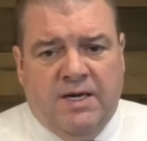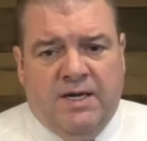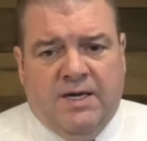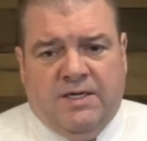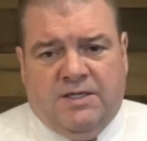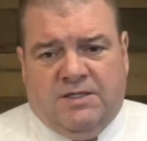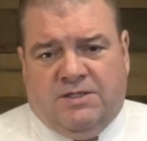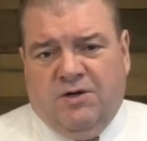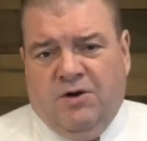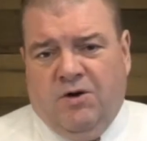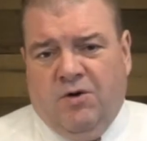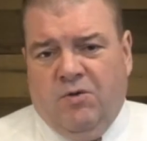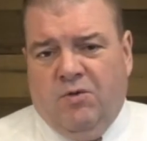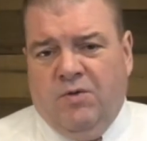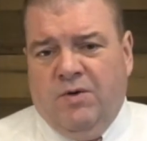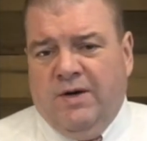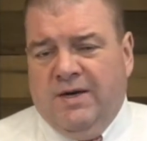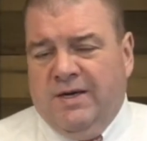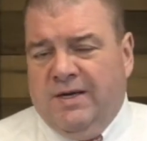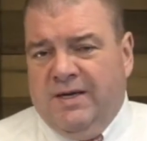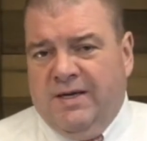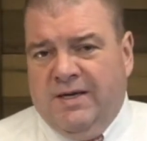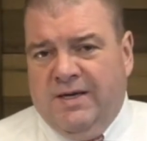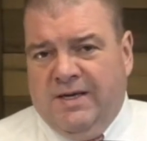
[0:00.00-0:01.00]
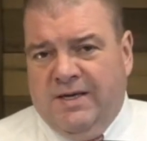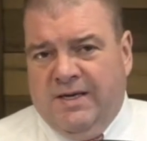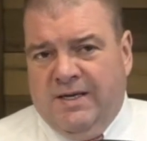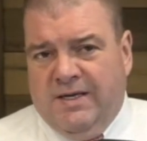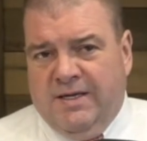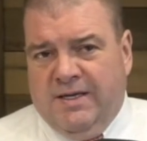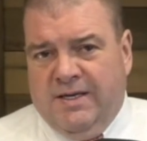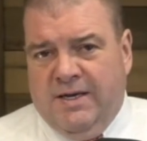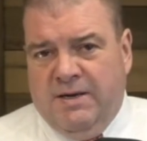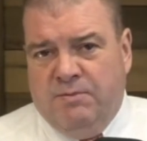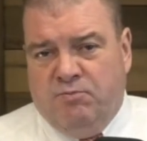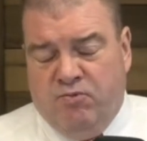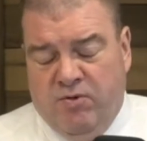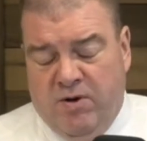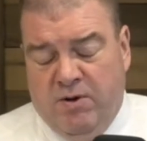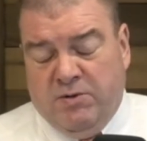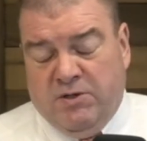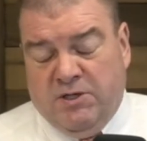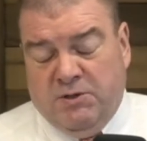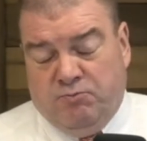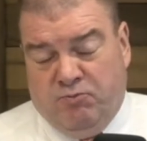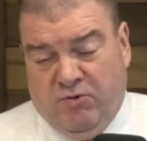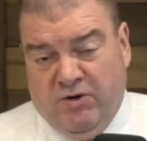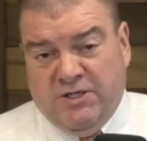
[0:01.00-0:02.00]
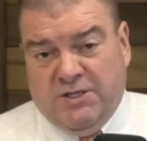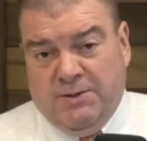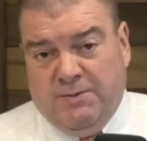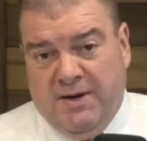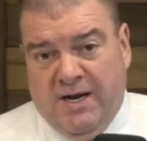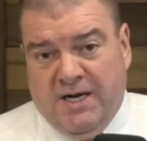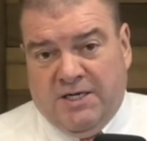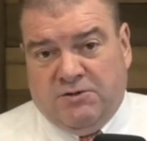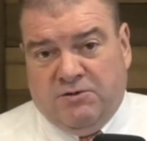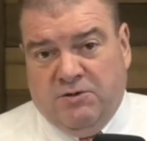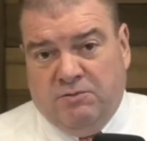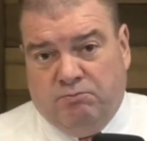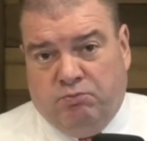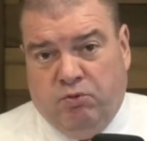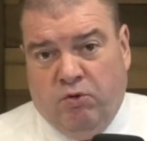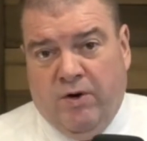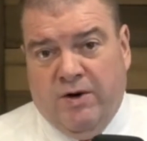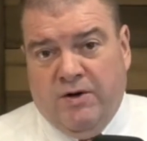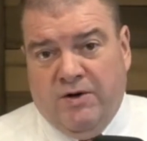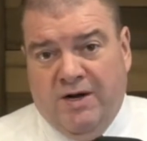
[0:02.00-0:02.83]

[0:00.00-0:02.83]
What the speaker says: So he brings up an excellent point.